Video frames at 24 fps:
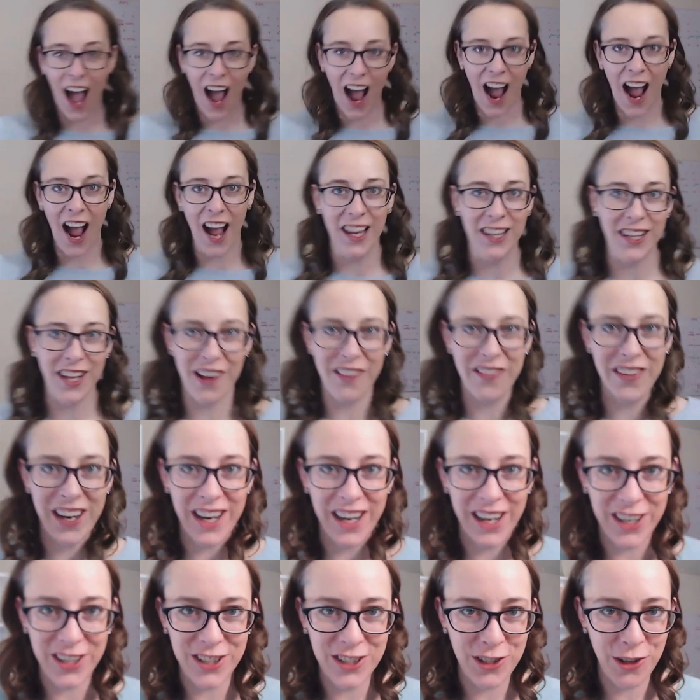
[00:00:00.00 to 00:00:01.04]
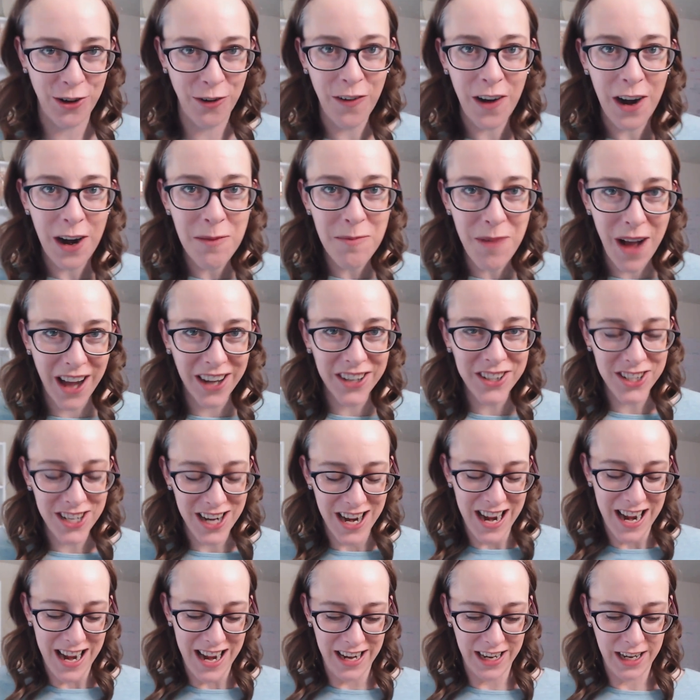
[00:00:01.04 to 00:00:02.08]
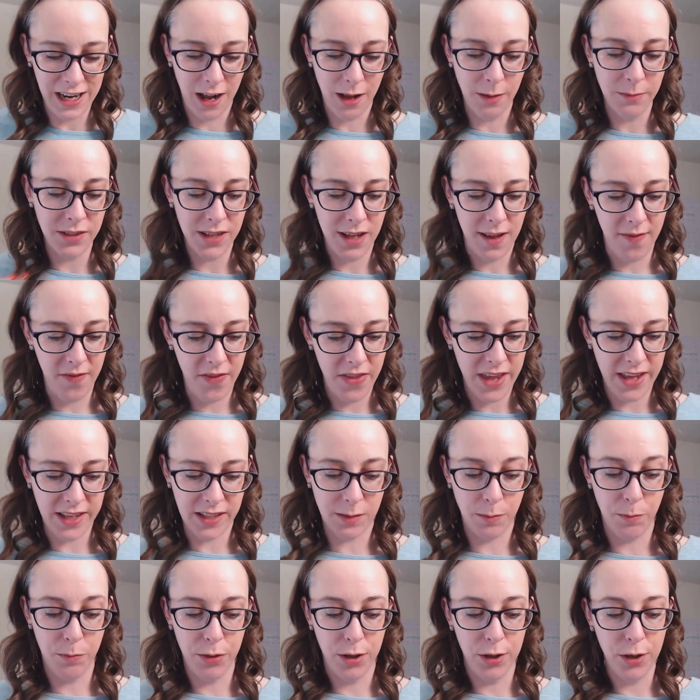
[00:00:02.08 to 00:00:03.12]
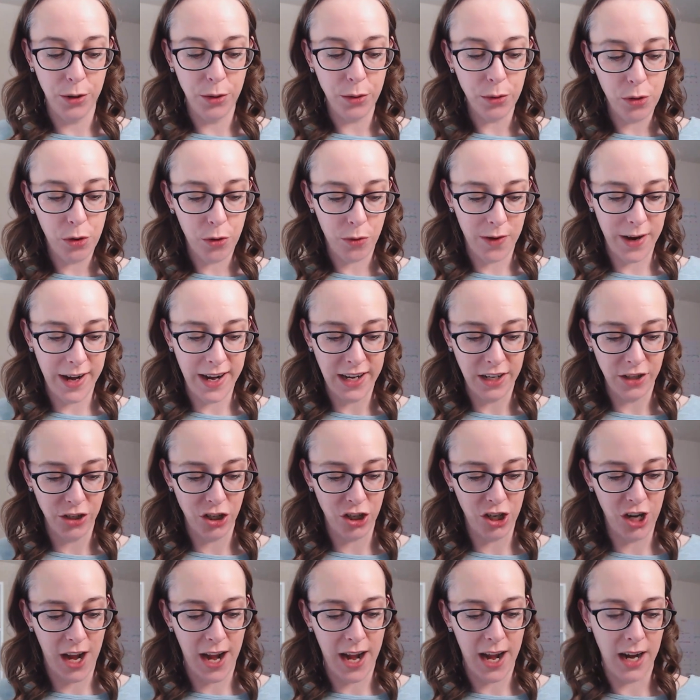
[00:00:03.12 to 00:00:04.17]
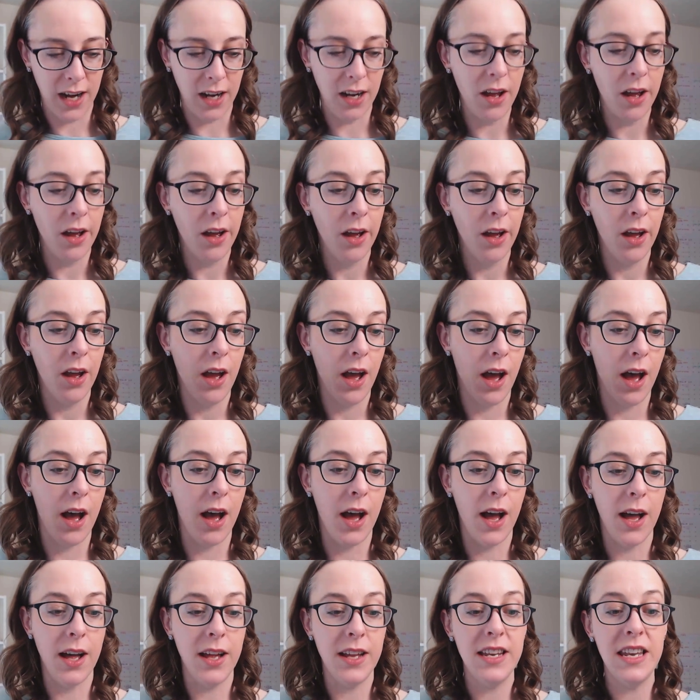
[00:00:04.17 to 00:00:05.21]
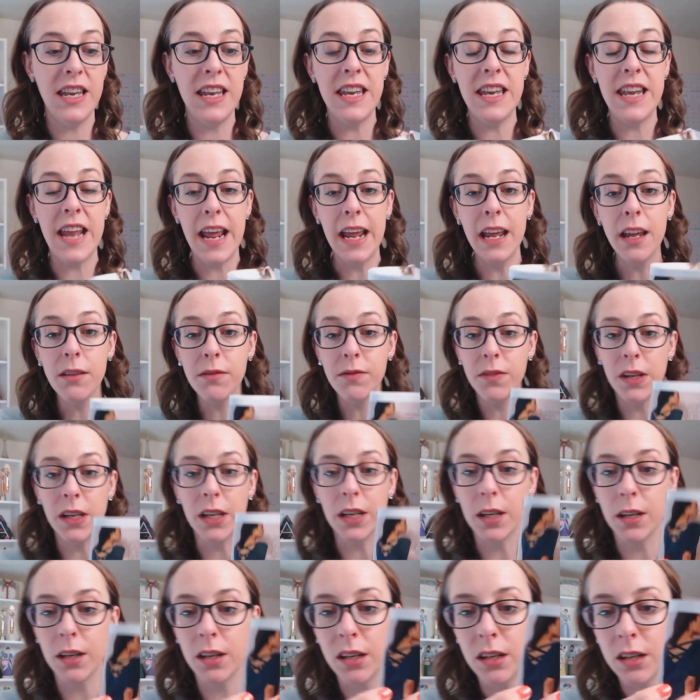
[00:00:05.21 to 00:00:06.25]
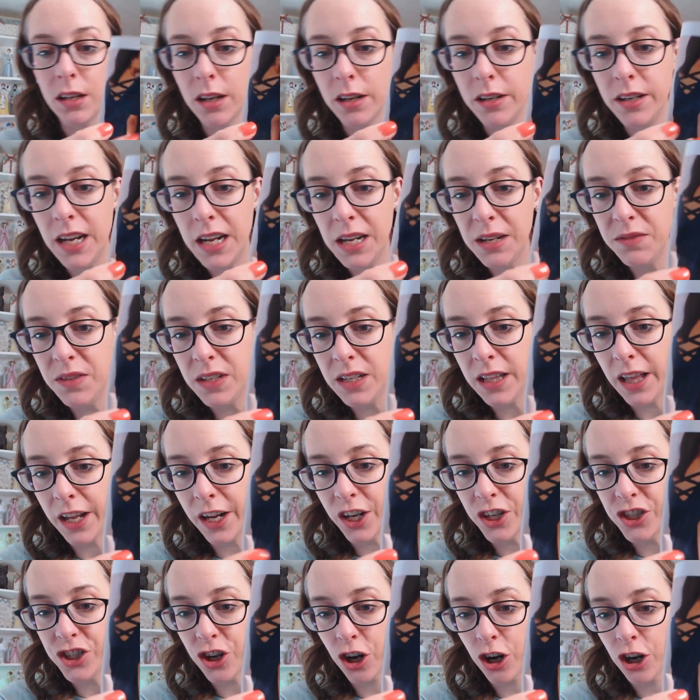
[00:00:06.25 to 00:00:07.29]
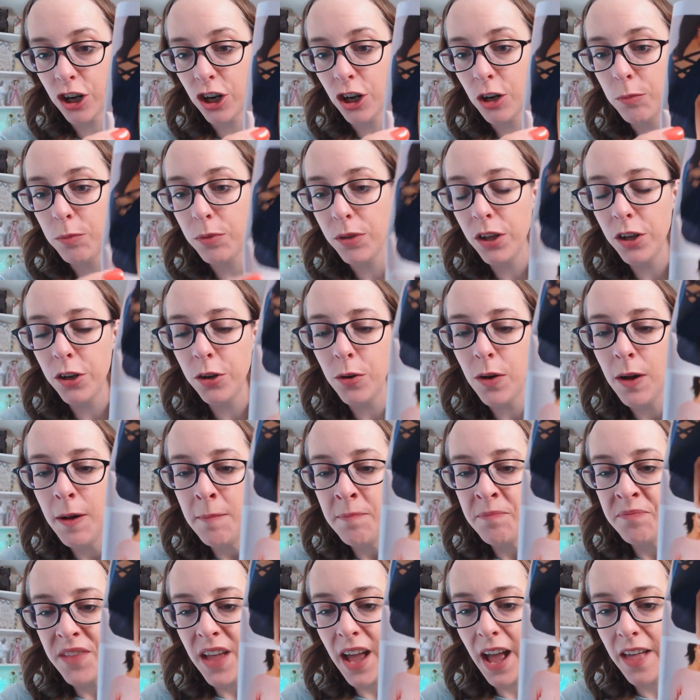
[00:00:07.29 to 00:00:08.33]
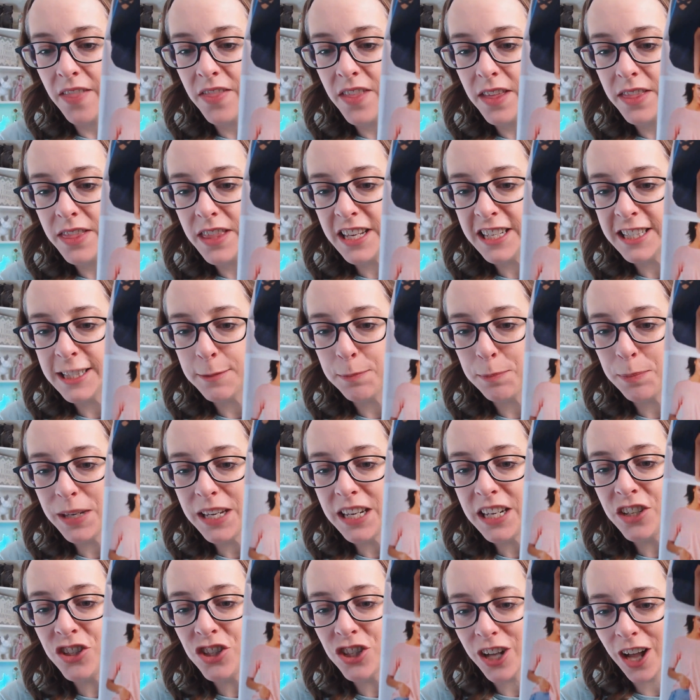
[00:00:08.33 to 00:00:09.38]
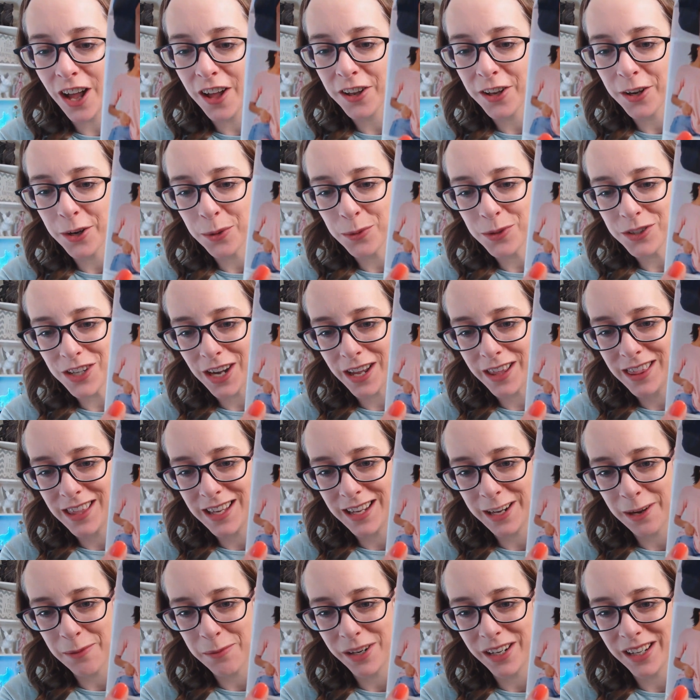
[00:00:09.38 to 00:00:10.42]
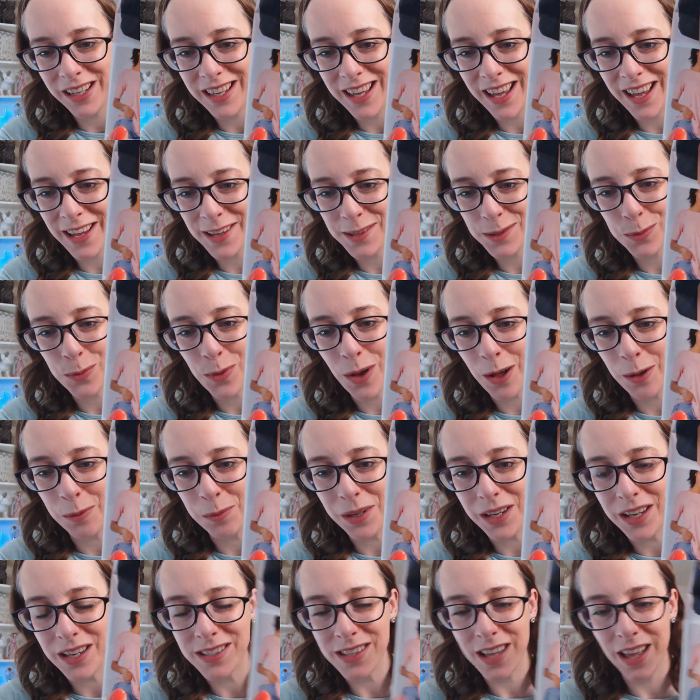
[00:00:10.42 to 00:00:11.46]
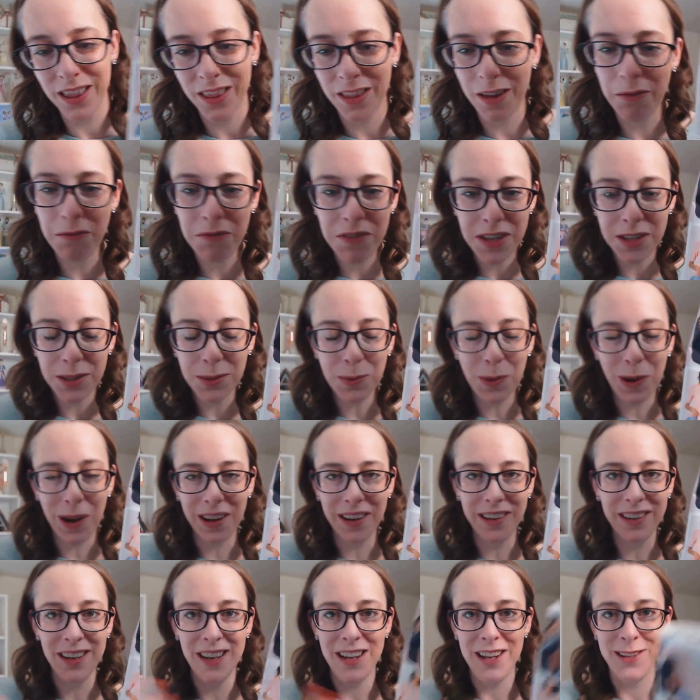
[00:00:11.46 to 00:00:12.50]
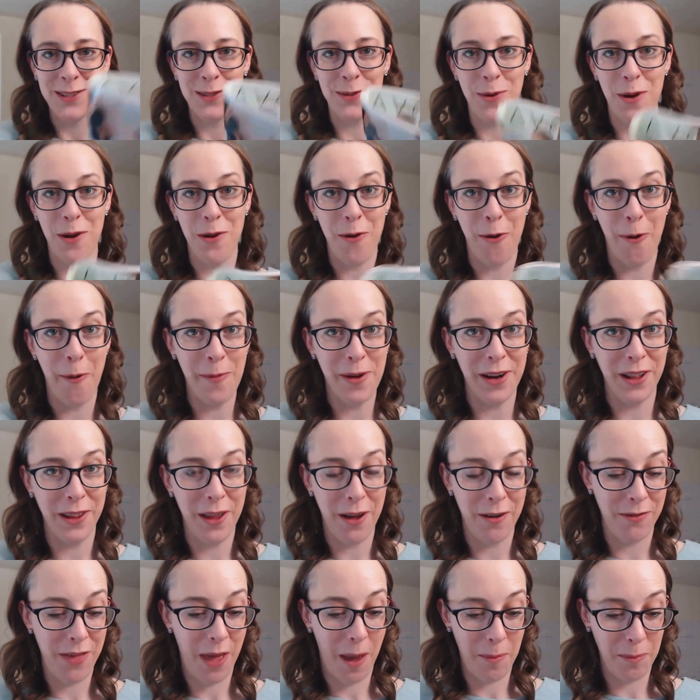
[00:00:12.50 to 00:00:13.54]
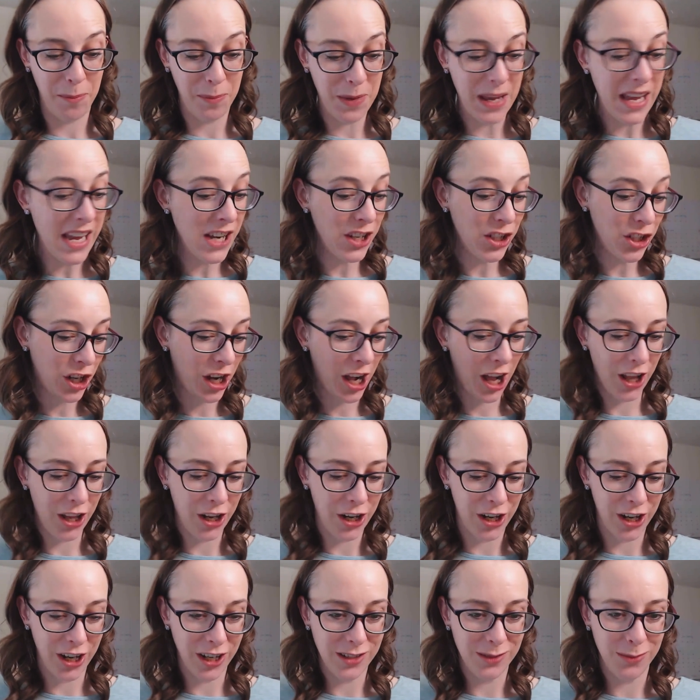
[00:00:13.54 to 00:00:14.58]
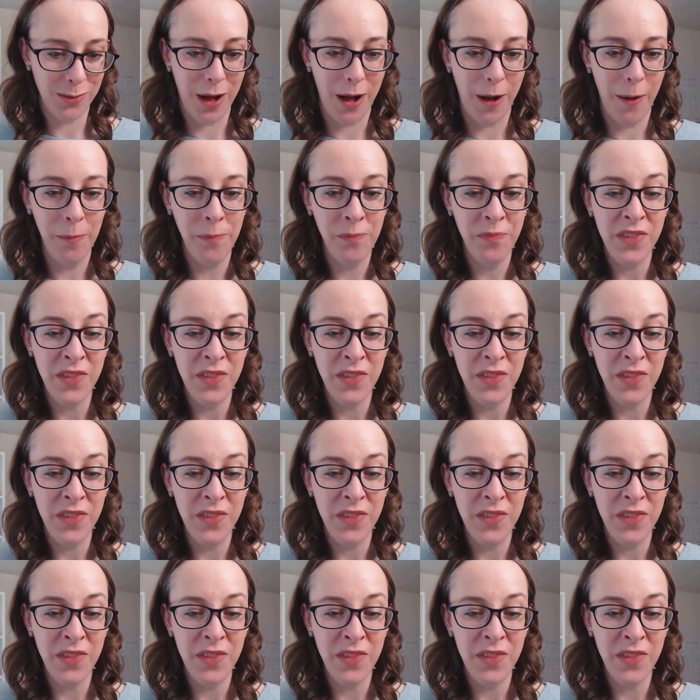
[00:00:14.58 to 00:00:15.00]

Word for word: I love it so very much. It comes in this blue-green shade a navy, a navy, like a darker blue, and then this peach color, which I think I'm gonna get as well because I love this one, so I know I'm gonna love that peach color as well.